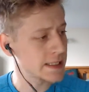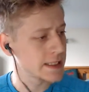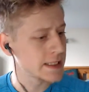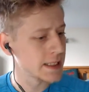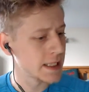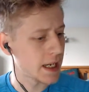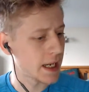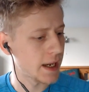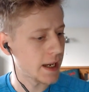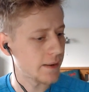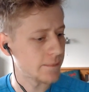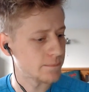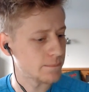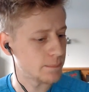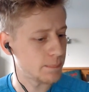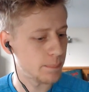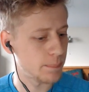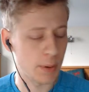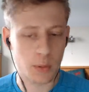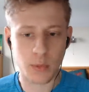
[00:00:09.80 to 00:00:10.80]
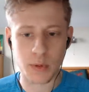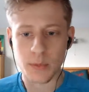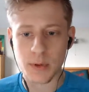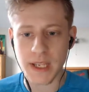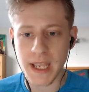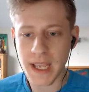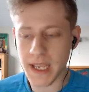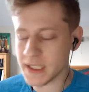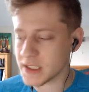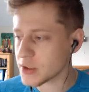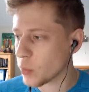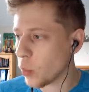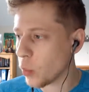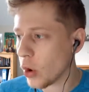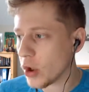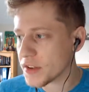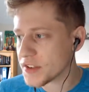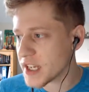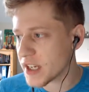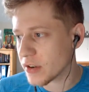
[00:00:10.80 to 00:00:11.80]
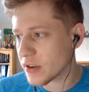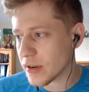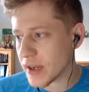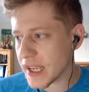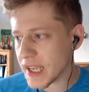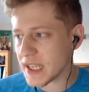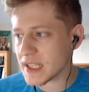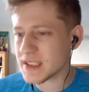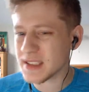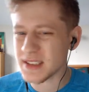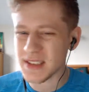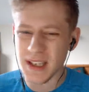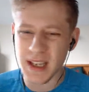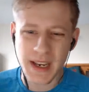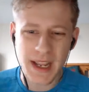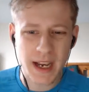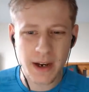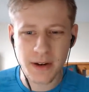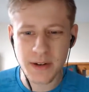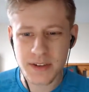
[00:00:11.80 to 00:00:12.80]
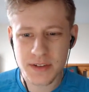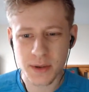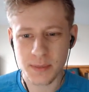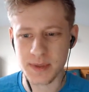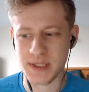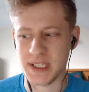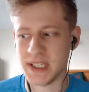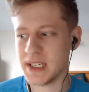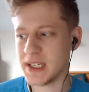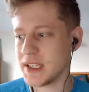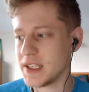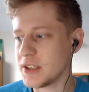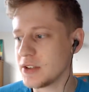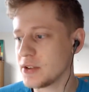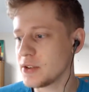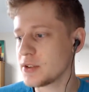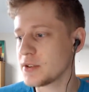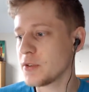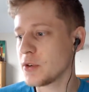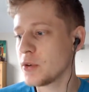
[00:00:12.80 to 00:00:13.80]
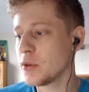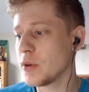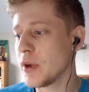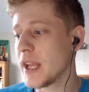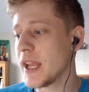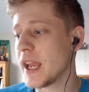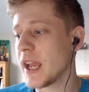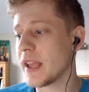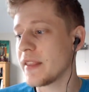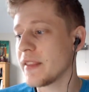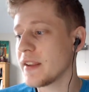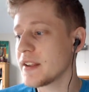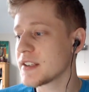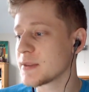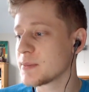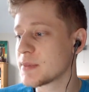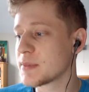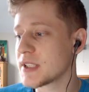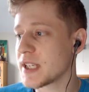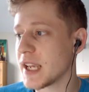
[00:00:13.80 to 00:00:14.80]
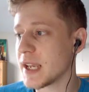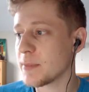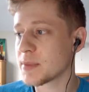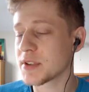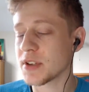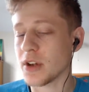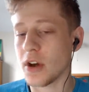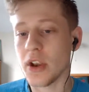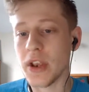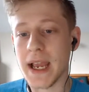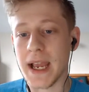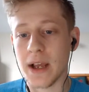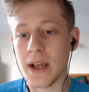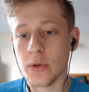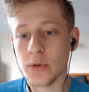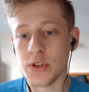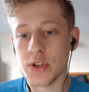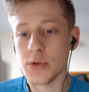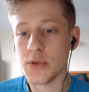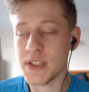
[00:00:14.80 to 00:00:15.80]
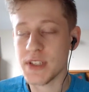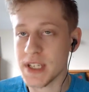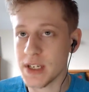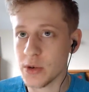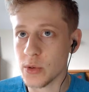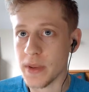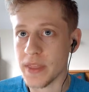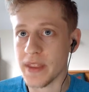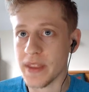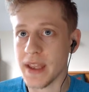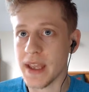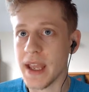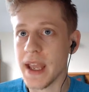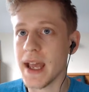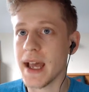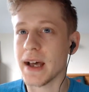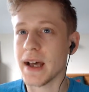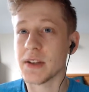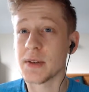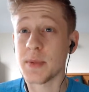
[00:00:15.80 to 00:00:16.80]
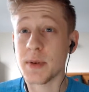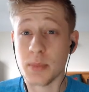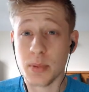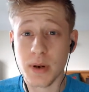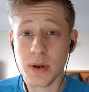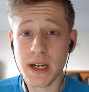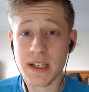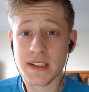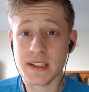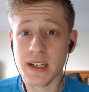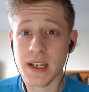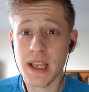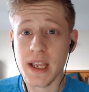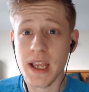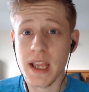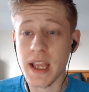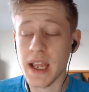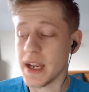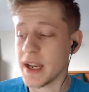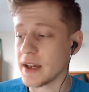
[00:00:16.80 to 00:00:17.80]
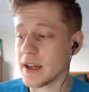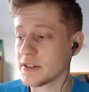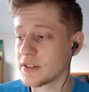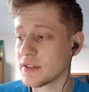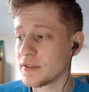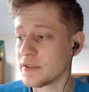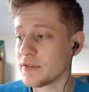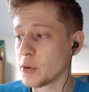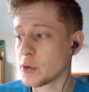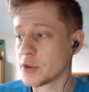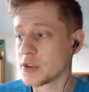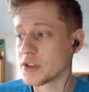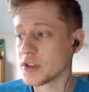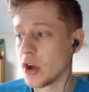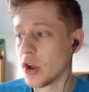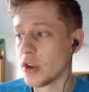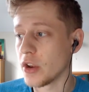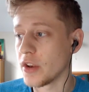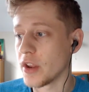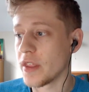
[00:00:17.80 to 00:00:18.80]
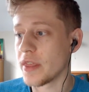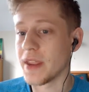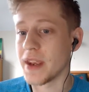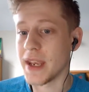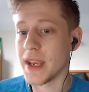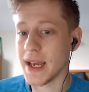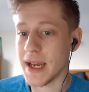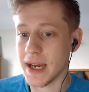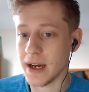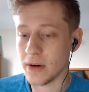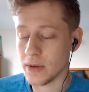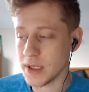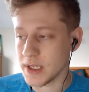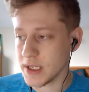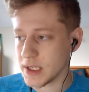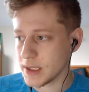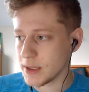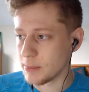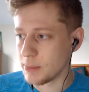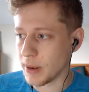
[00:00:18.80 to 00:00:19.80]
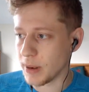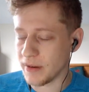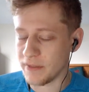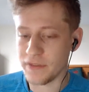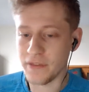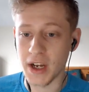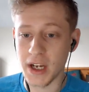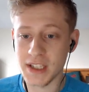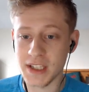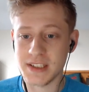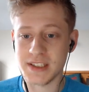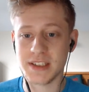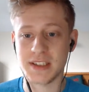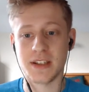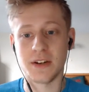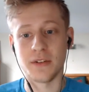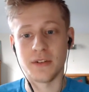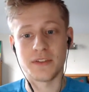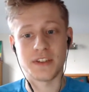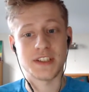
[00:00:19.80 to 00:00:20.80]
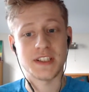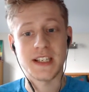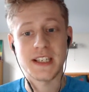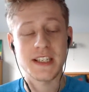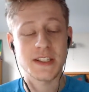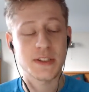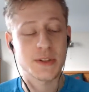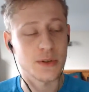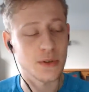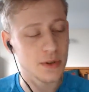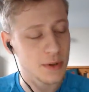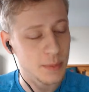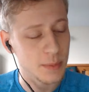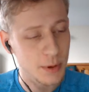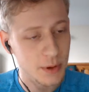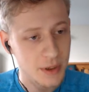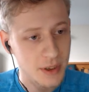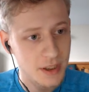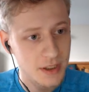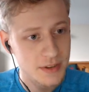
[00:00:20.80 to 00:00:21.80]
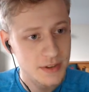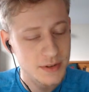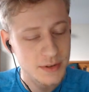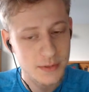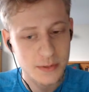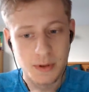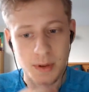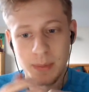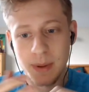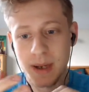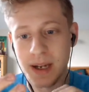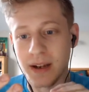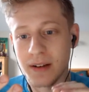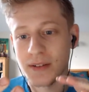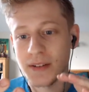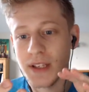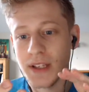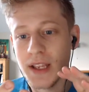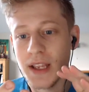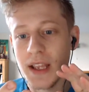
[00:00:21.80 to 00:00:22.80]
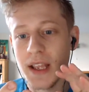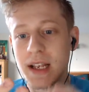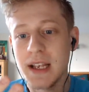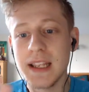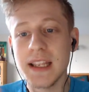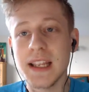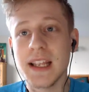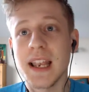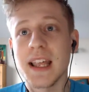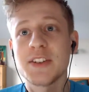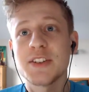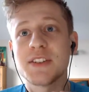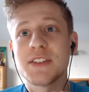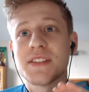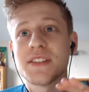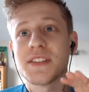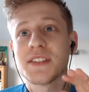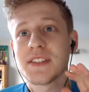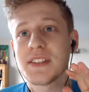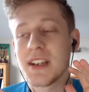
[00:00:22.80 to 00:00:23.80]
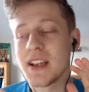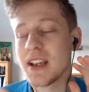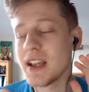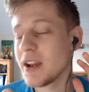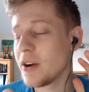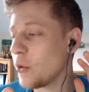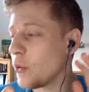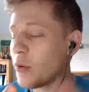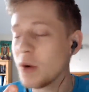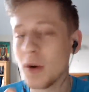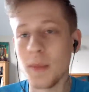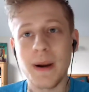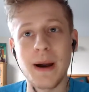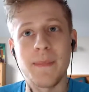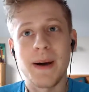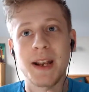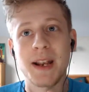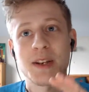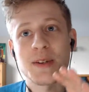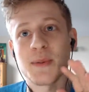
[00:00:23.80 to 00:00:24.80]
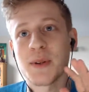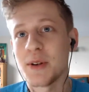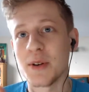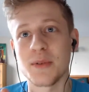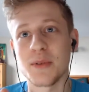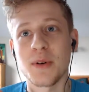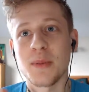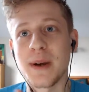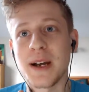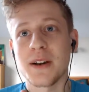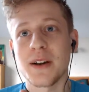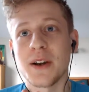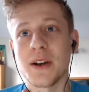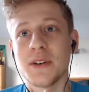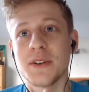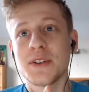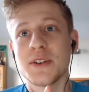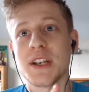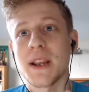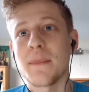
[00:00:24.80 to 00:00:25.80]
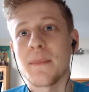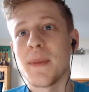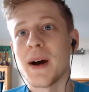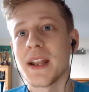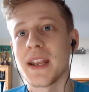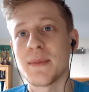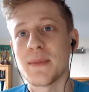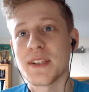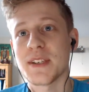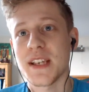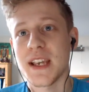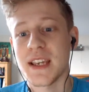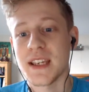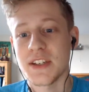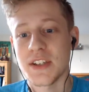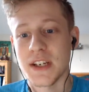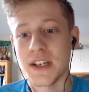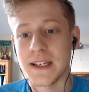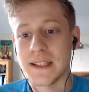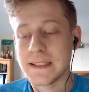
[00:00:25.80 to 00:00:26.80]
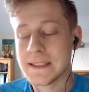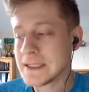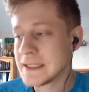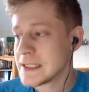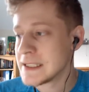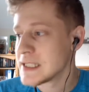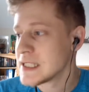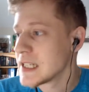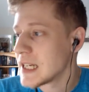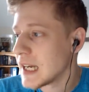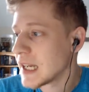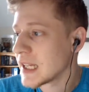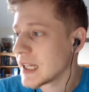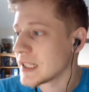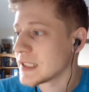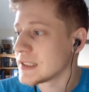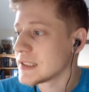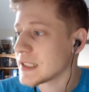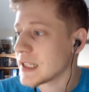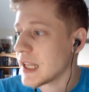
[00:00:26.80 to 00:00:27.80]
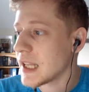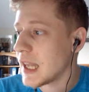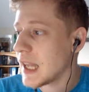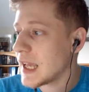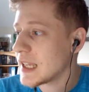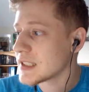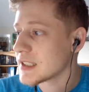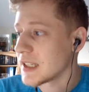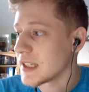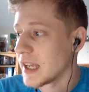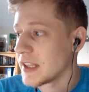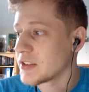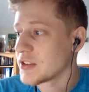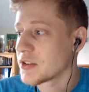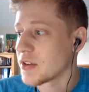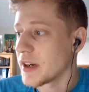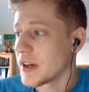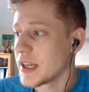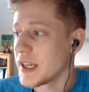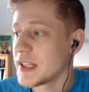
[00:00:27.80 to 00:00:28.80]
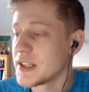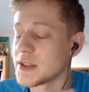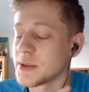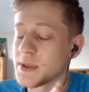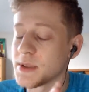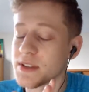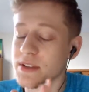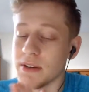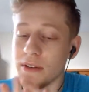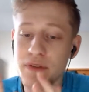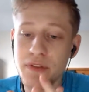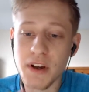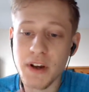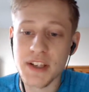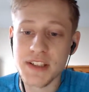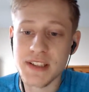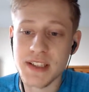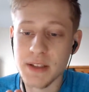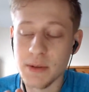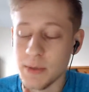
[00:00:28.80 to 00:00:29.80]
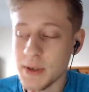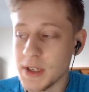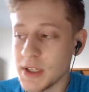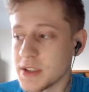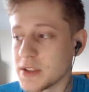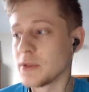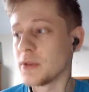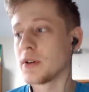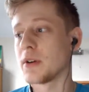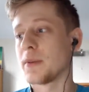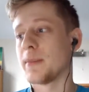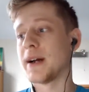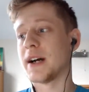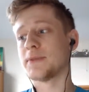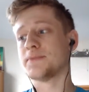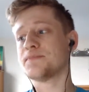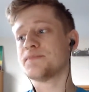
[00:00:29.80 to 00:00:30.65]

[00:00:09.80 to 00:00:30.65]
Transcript: but we will get into what tilt is and how it's not particularly useful, and then some tips on how to deal with it, how to be present, and how to focus on the now. But first, obviously, League Talk, the podcast all about League of Legends, all about management, and all about coaching. My name is AJ. And let's get straight into it. So the first thing that we're going to talk about